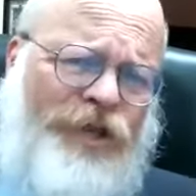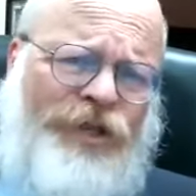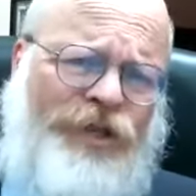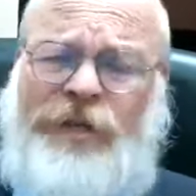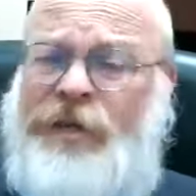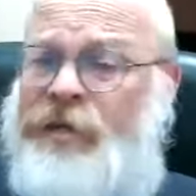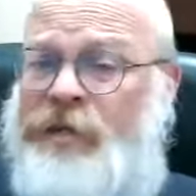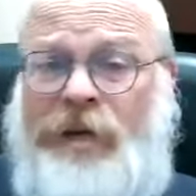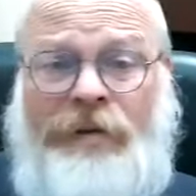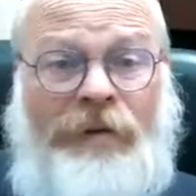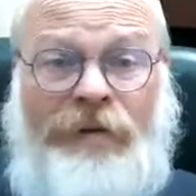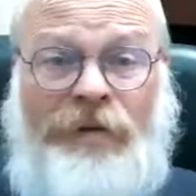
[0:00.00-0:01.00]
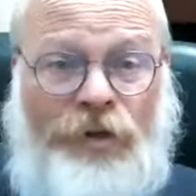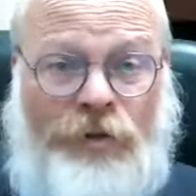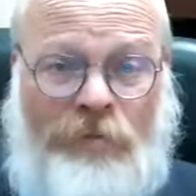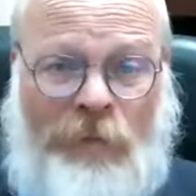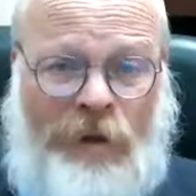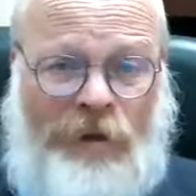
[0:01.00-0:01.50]
She said, they said,
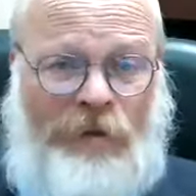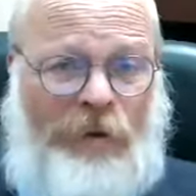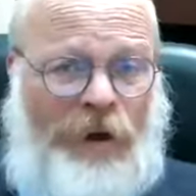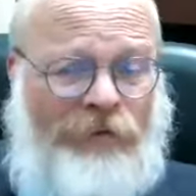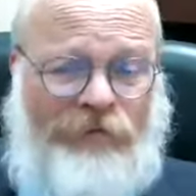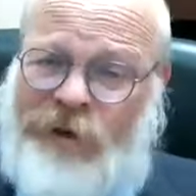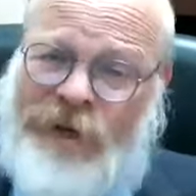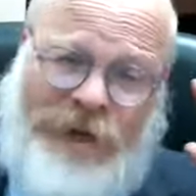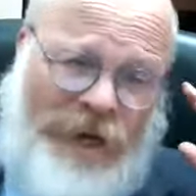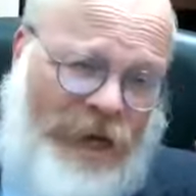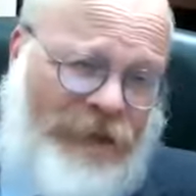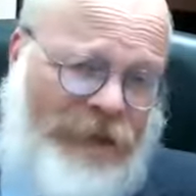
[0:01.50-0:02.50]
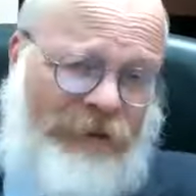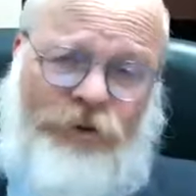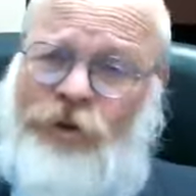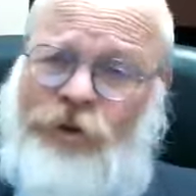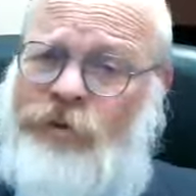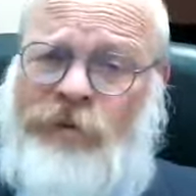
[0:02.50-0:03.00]
the mother, the wife can't have
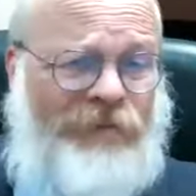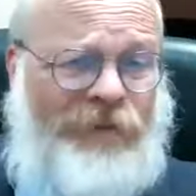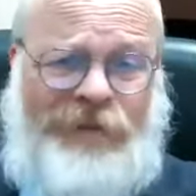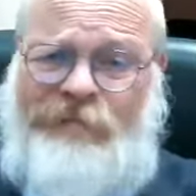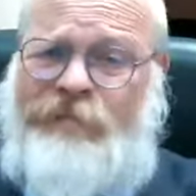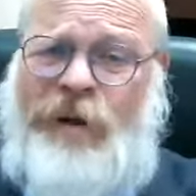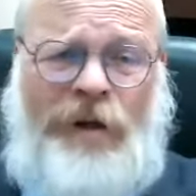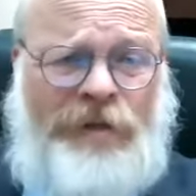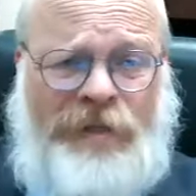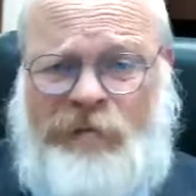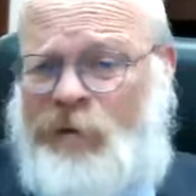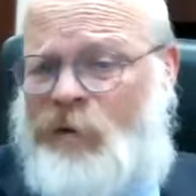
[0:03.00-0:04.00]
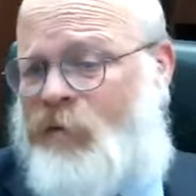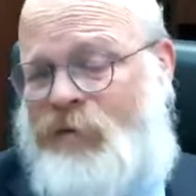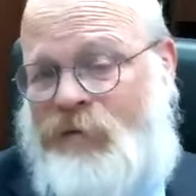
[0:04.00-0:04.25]
children. It's impossible.